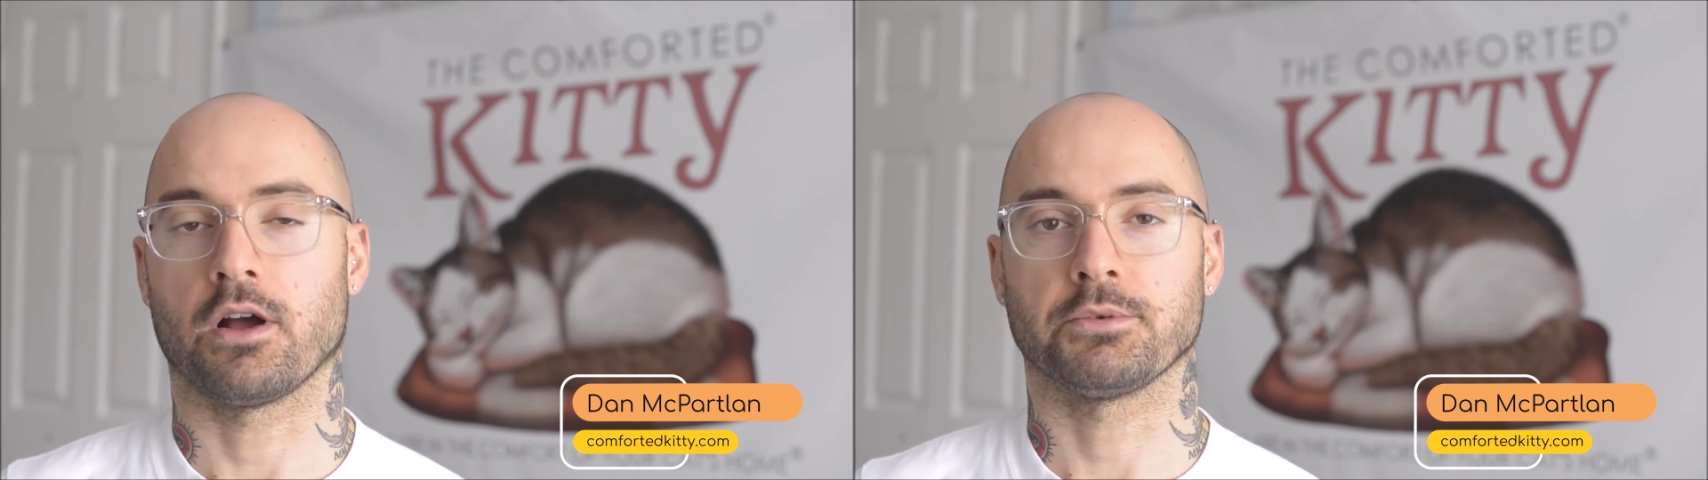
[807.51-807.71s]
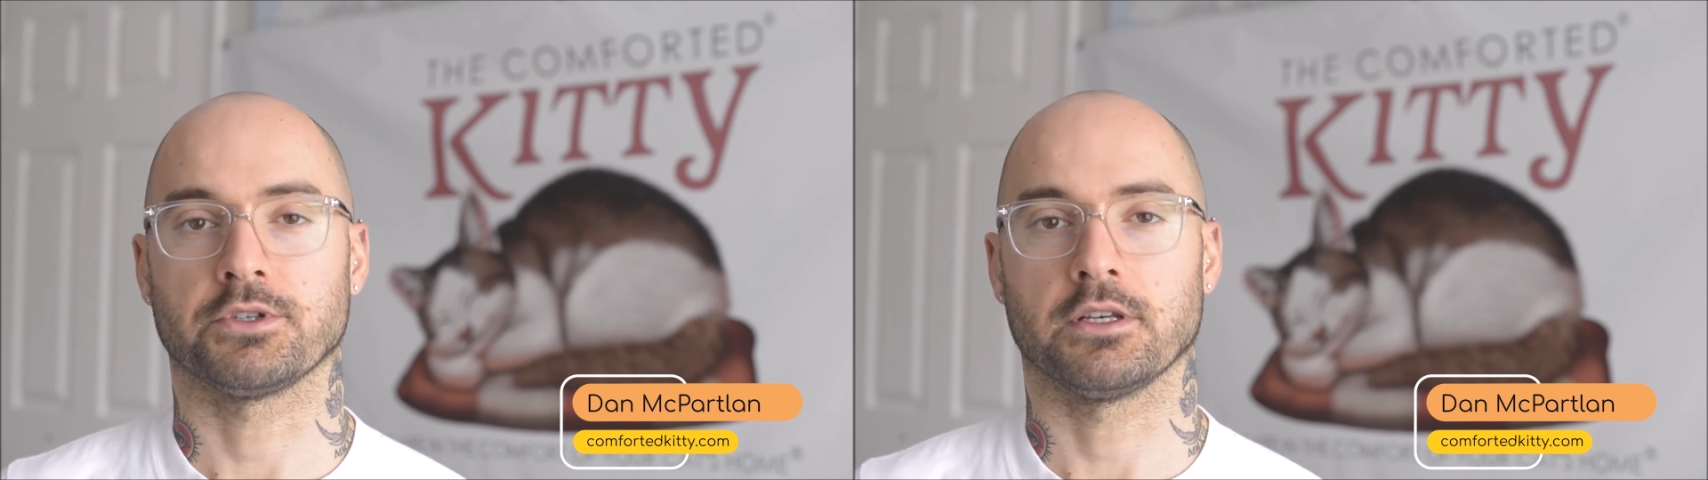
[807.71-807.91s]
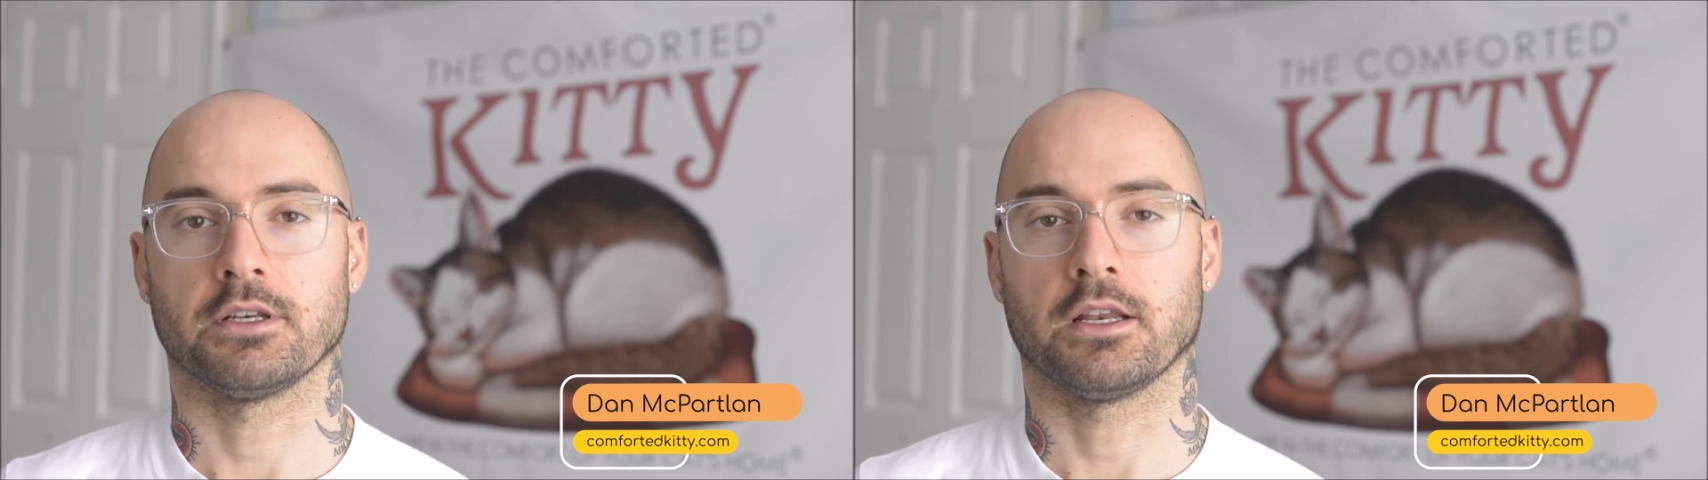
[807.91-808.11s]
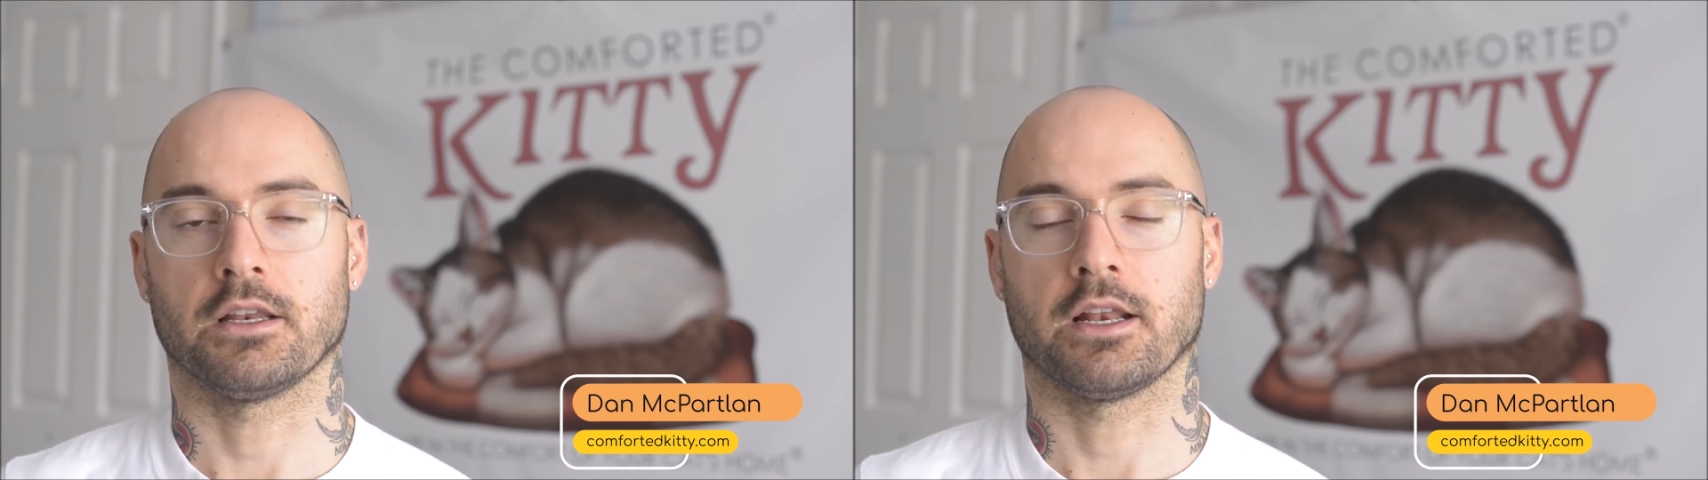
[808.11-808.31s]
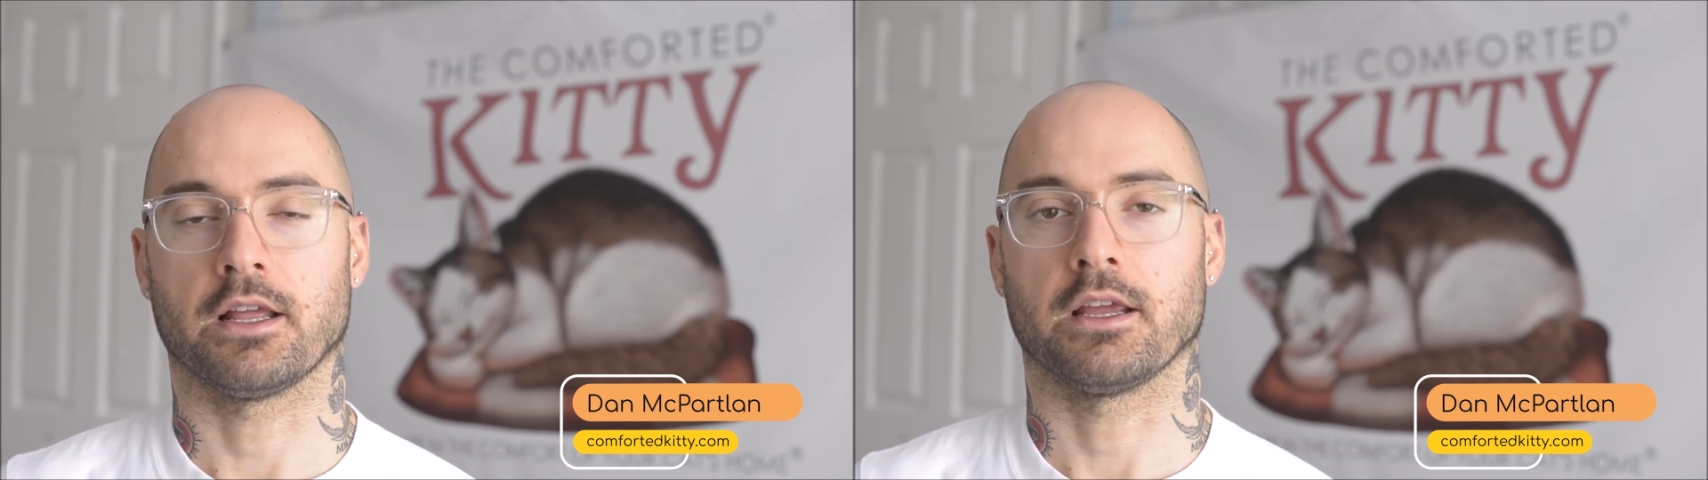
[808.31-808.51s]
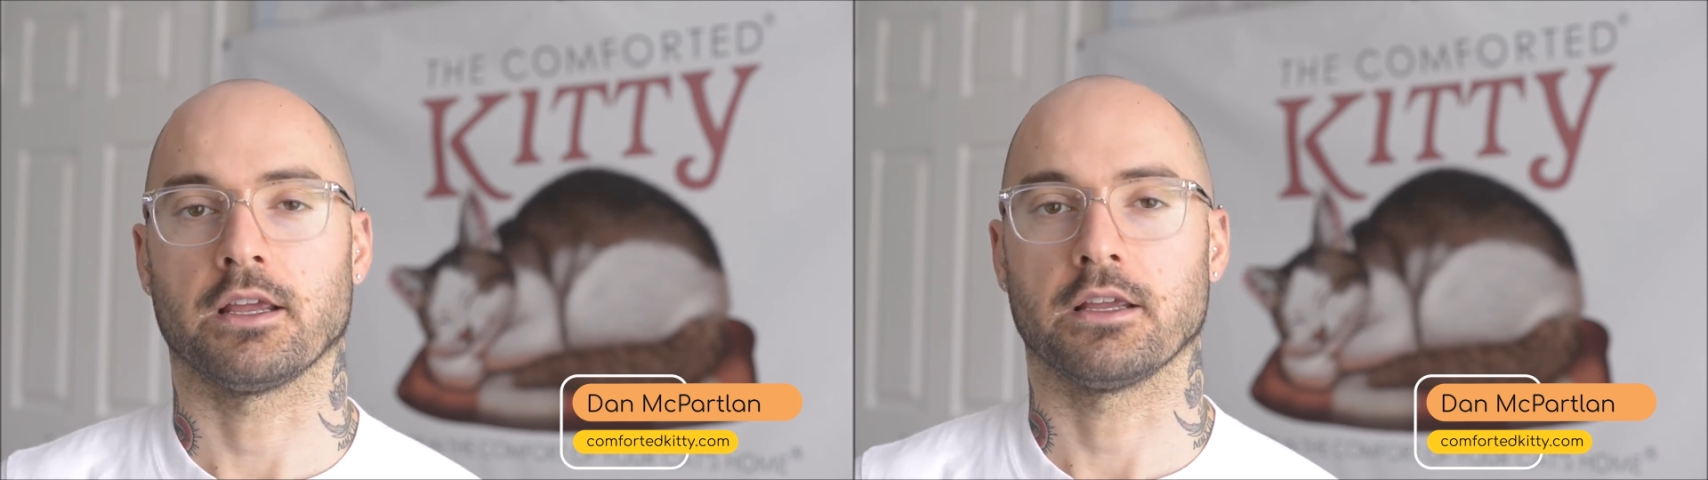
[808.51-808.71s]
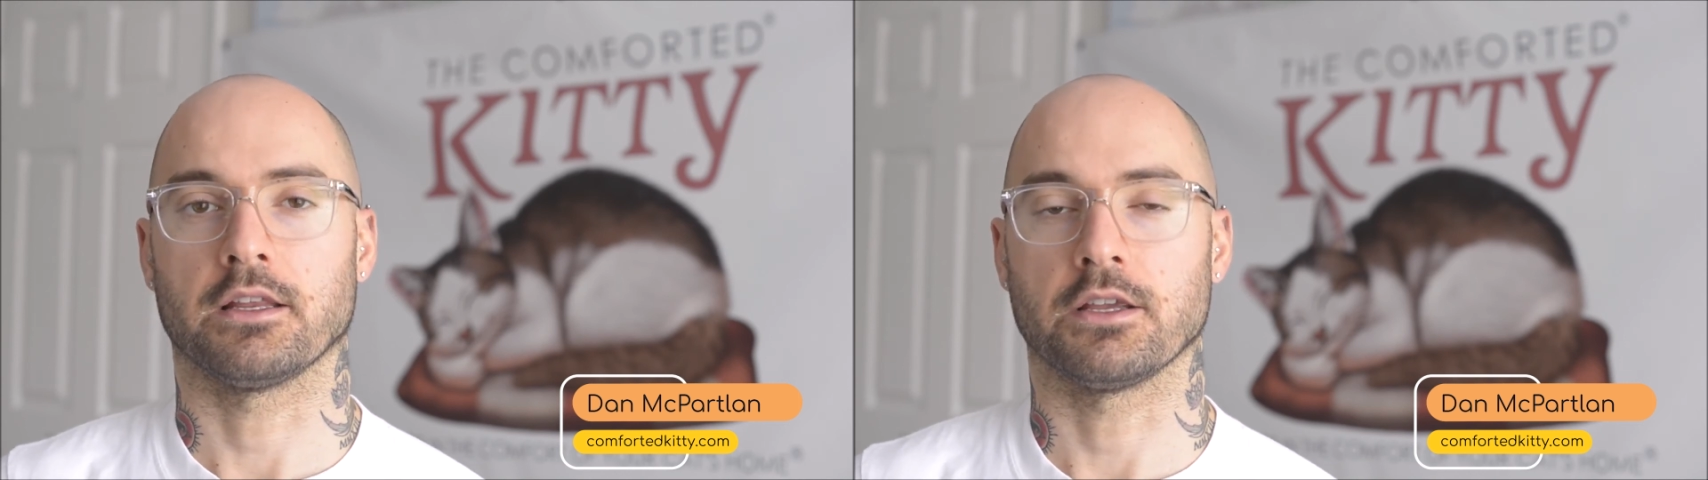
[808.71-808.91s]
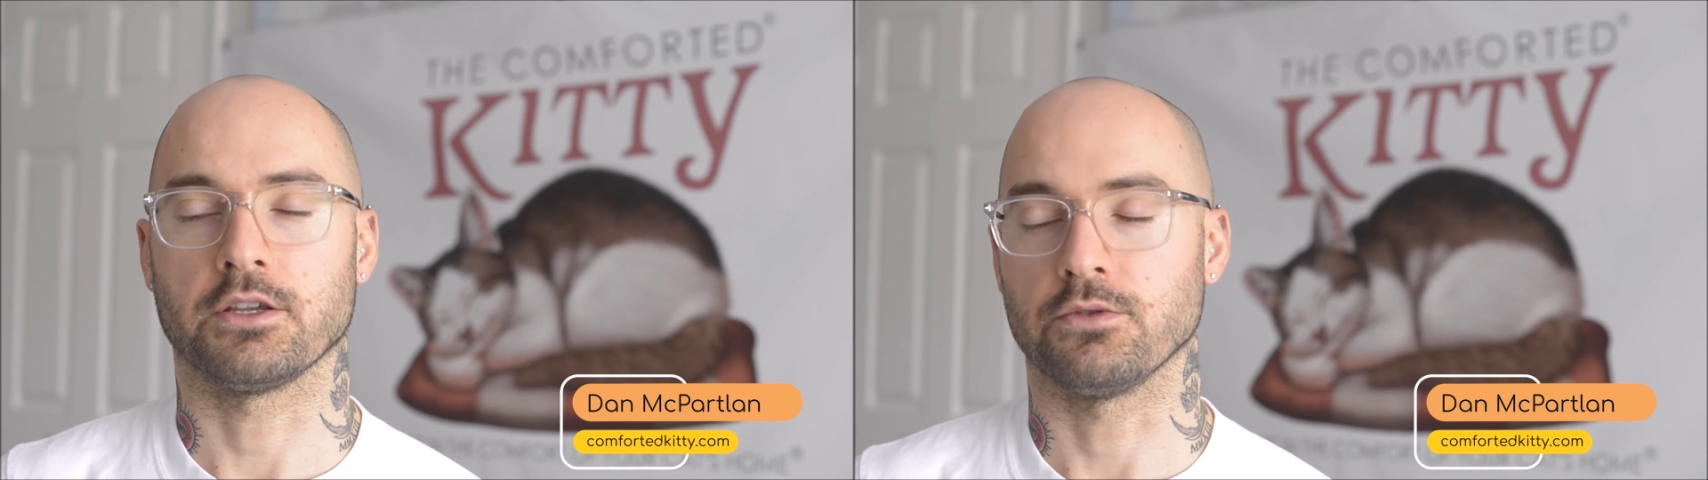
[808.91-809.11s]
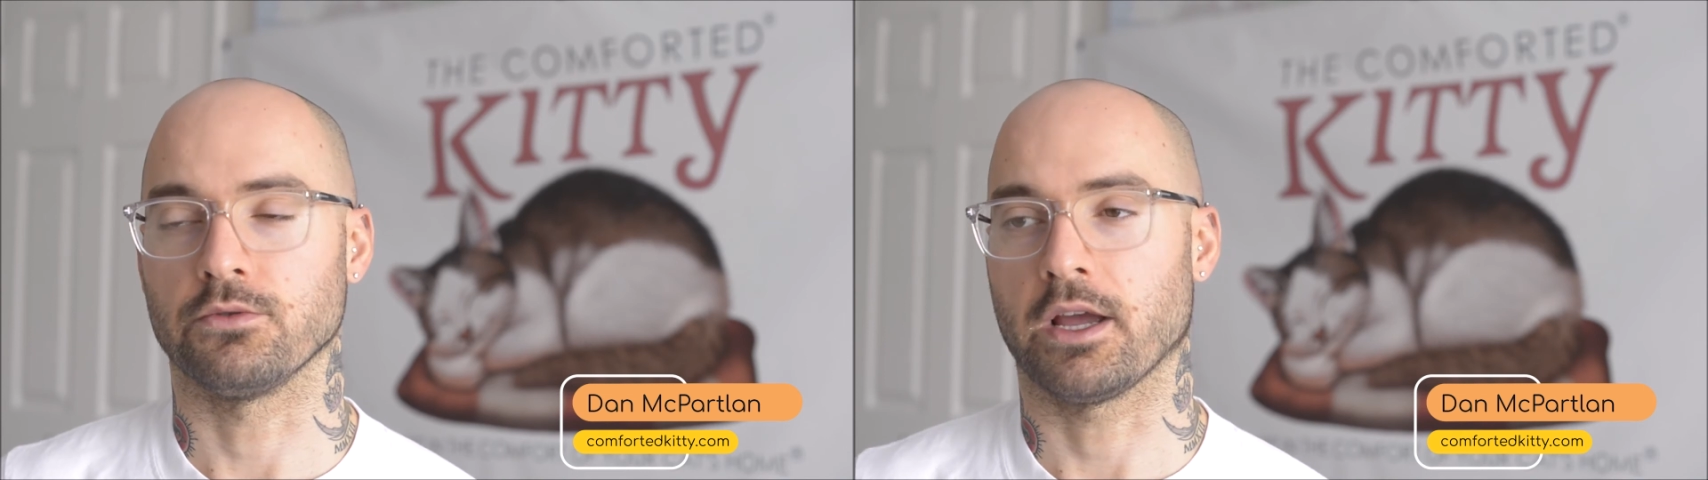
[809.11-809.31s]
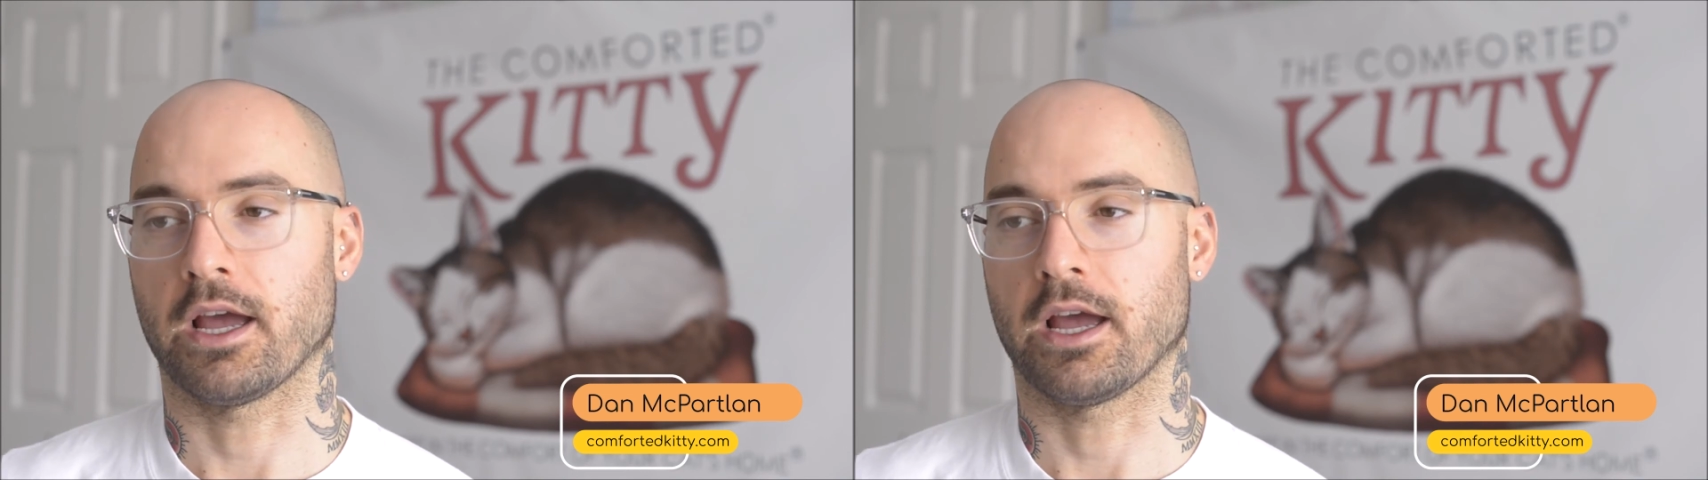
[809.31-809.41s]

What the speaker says: option that you